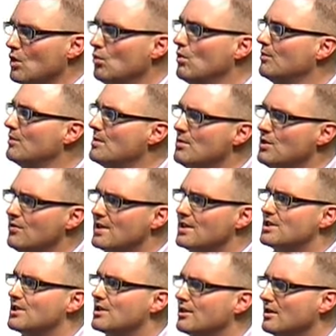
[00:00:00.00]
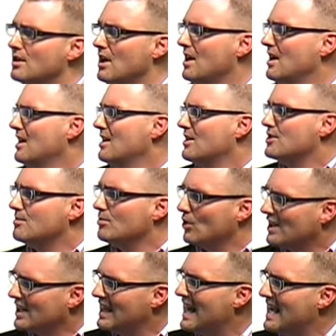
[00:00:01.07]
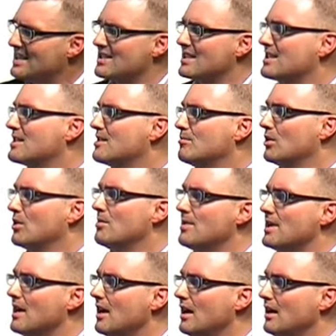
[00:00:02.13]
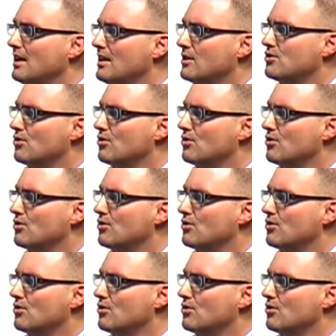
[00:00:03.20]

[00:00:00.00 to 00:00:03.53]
When we move into more classic suburbia,